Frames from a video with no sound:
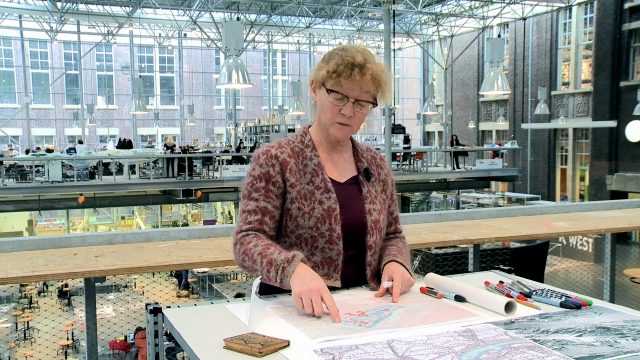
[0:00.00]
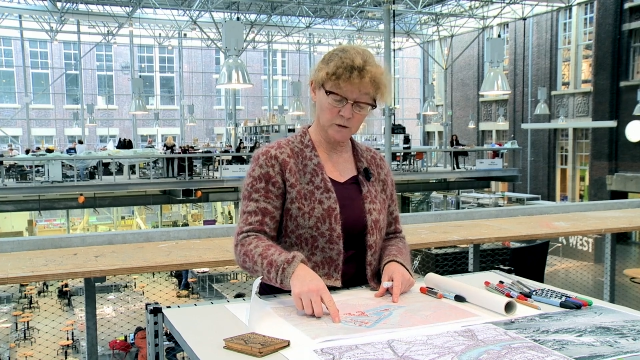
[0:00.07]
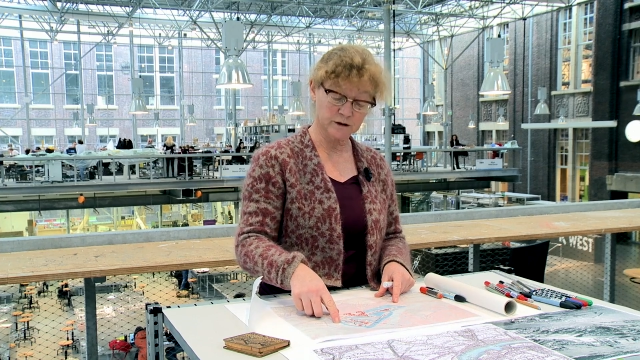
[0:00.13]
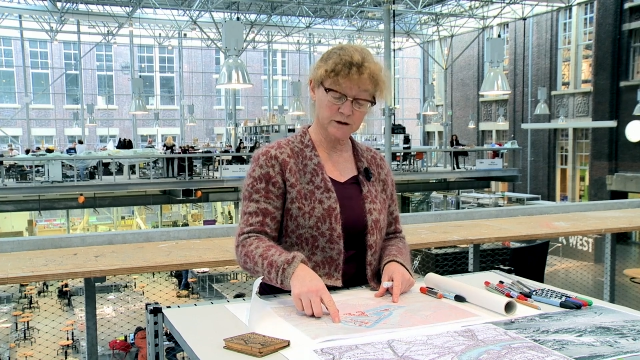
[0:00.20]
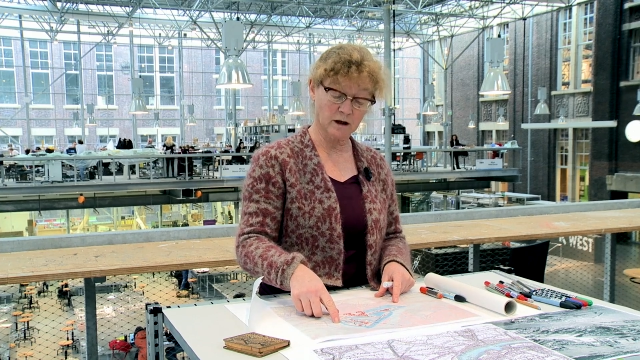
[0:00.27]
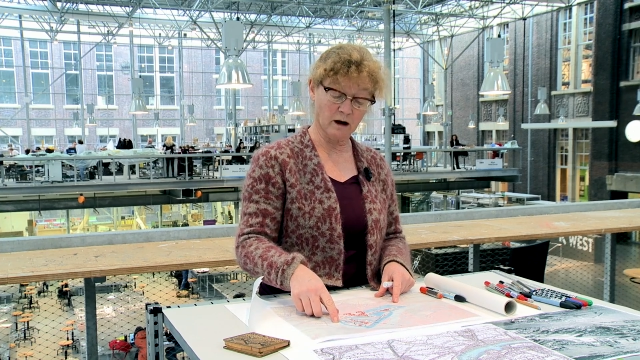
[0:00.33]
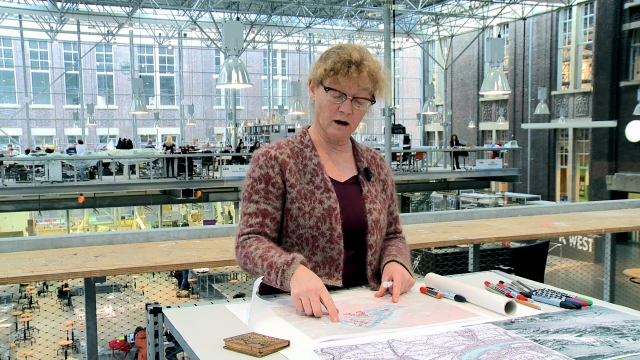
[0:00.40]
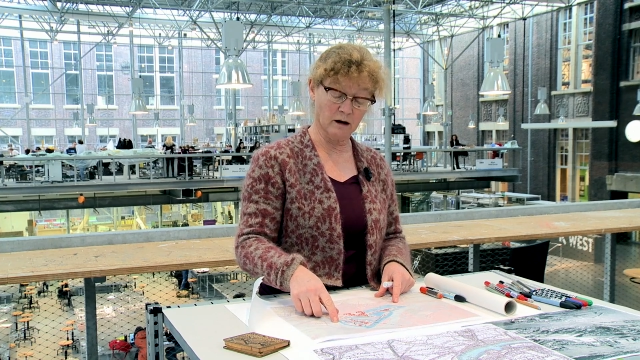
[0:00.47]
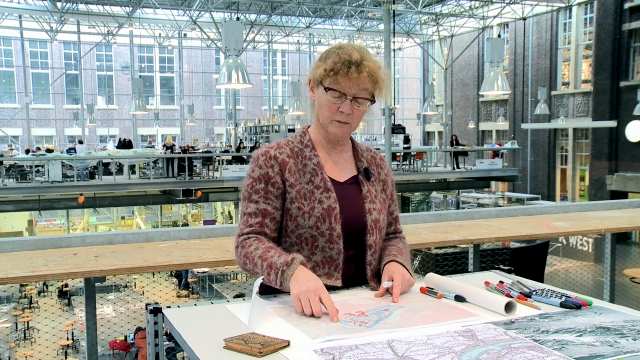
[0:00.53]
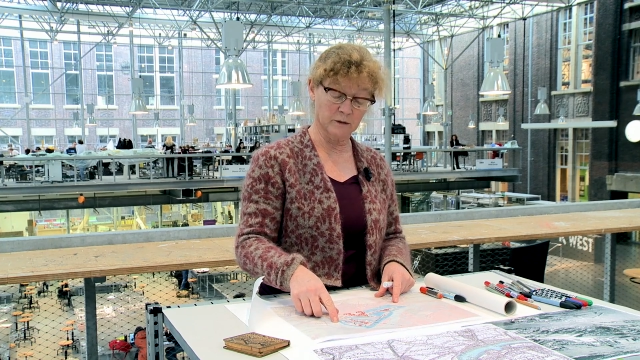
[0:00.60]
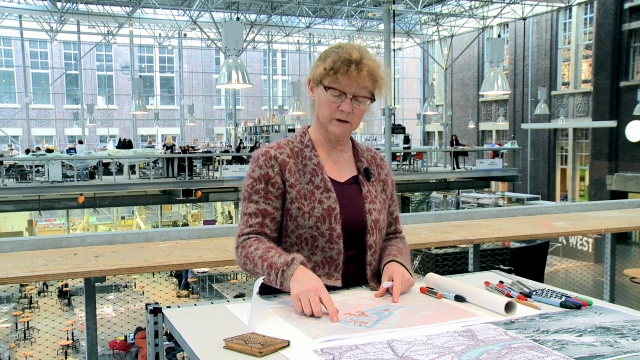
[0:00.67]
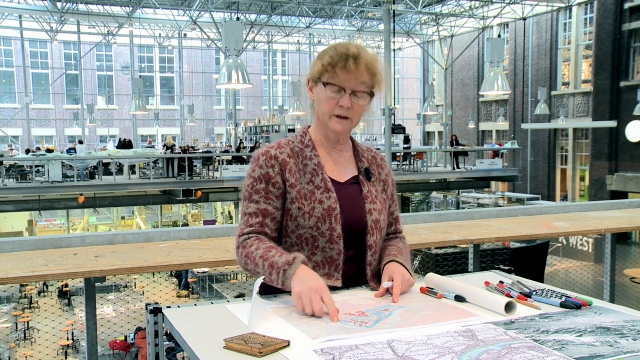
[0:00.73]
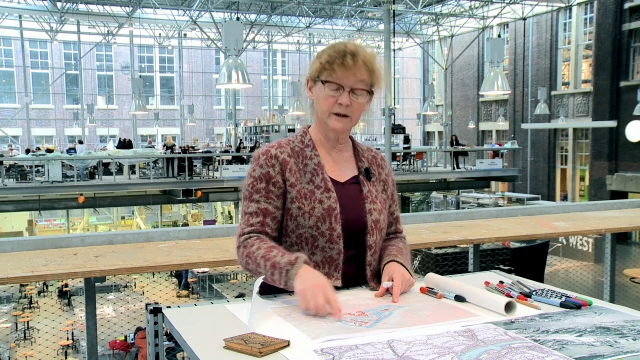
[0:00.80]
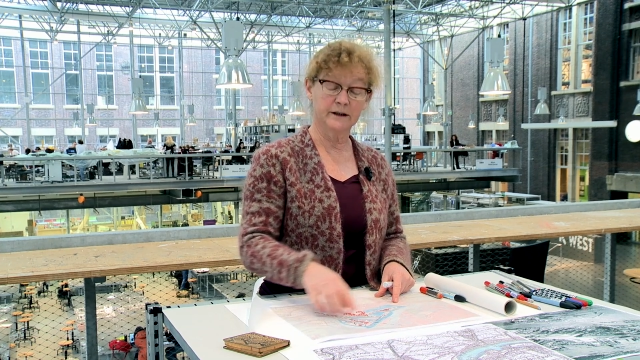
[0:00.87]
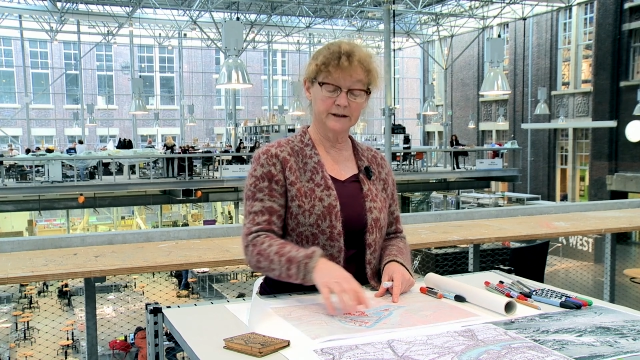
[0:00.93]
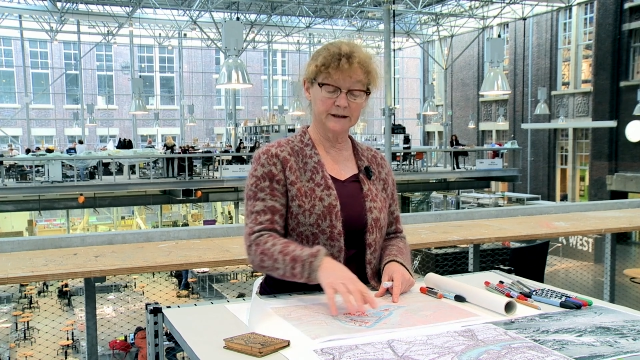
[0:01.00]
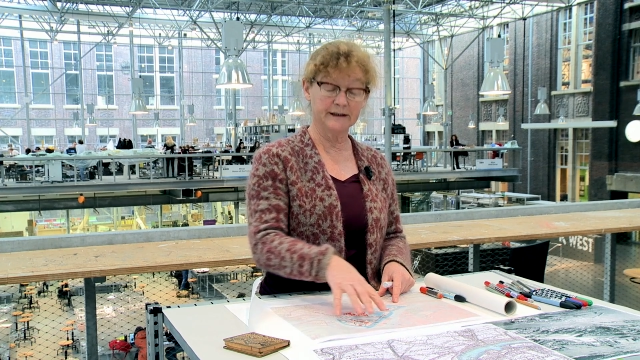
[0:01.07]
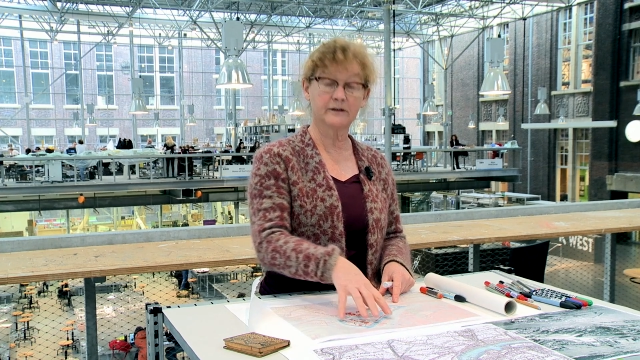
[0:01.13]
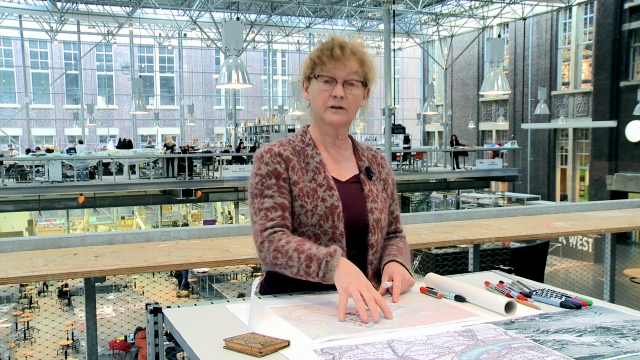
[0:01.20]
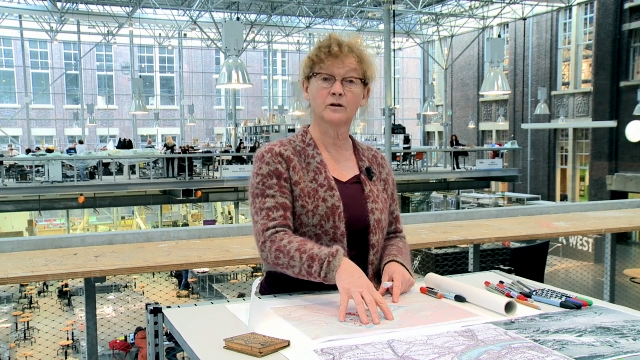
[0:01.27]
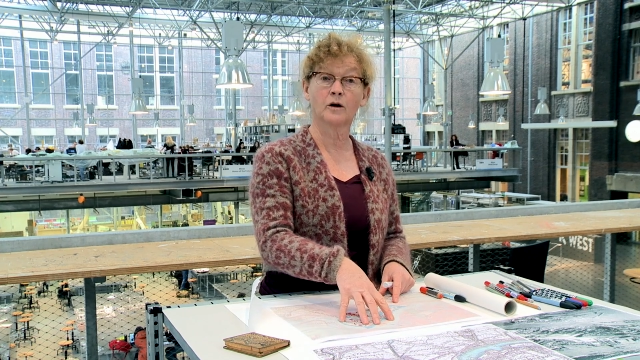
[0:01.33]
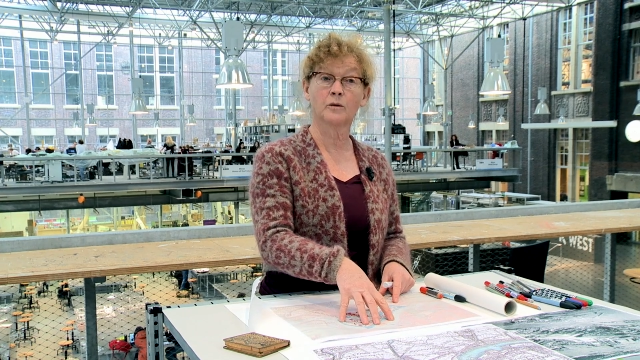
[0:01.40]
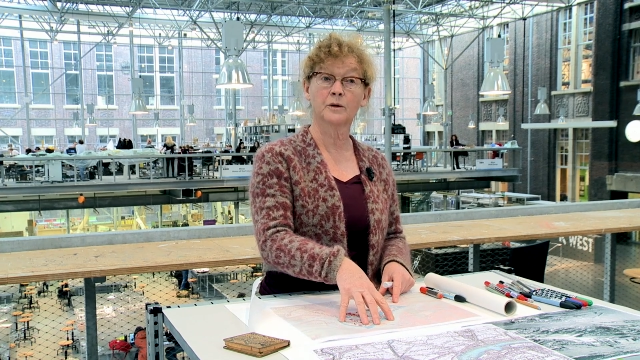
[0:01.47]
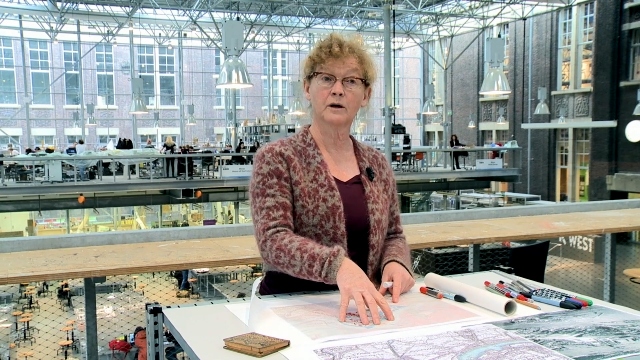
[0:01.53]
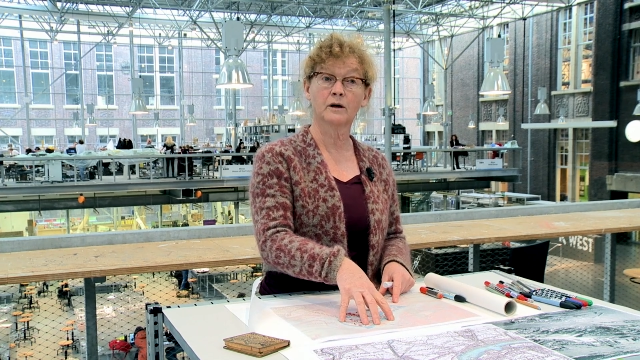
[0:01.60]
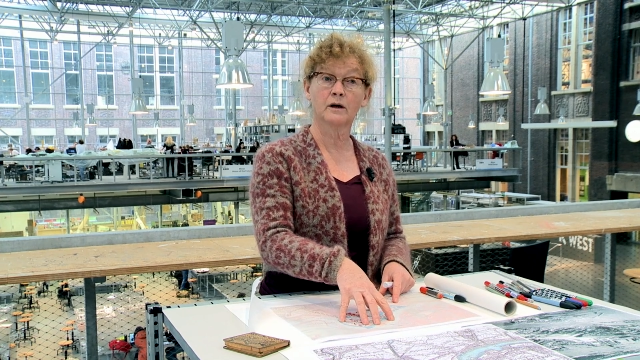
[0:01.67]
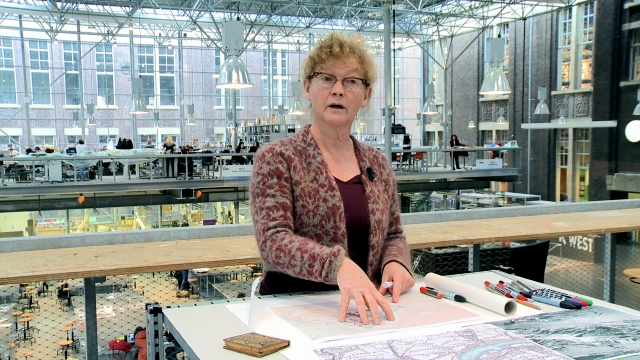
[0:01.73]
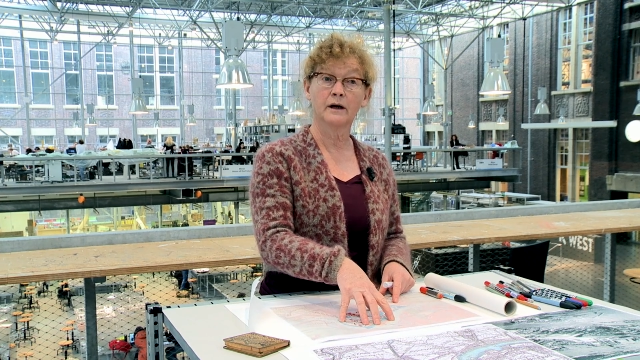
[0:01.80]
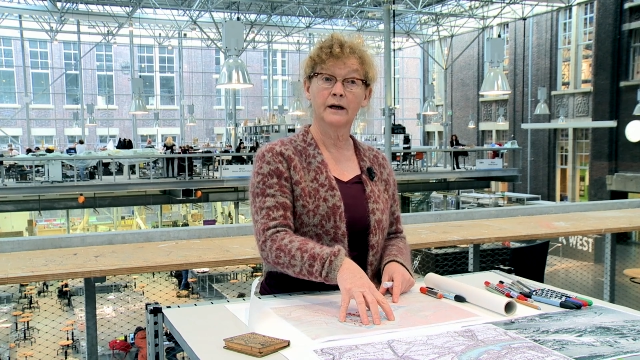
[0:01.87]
was the harbour, the economic